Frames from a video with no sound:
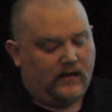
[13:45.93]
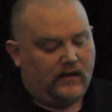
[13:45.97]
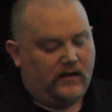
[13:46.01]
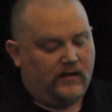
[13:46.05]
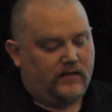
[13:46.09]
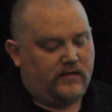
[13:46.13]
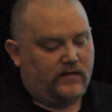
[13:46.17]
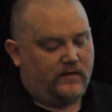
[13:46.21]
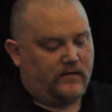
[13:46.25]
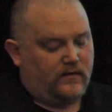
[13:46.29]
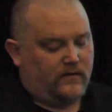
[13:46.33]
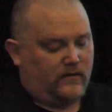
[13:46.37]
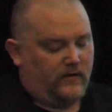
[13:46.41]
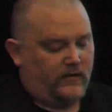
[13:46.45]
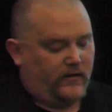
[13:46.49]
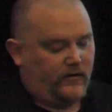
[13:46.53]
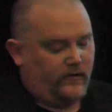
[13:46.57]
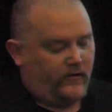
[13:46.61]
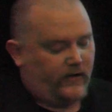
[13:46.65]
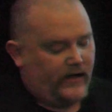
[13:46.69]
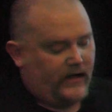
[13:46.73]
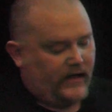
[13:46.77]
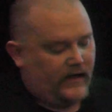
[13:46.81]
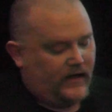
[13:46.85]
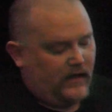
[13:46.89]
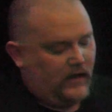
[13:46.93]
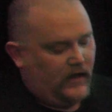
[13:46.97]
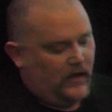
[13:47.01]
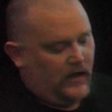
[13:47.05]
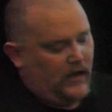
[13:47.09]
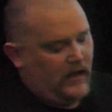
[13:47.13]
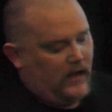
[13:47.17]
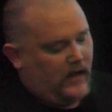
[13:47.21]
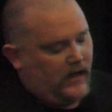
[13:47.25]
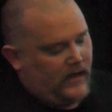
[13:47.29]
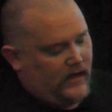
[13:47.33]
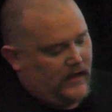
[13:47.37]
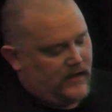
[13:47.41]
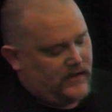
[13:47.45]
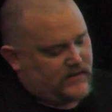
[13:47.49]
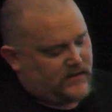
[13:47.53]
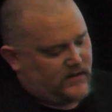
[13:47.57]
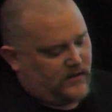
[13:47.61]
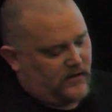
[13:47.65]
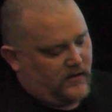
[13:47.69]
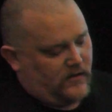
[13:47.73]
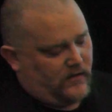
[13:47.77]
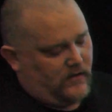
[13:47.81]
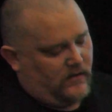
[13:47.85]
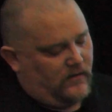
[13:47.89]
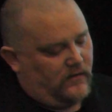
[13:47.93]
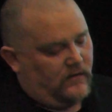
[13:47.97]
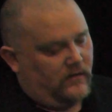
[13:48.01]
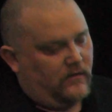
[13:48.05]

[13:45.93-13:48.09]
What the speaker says: into third grade and start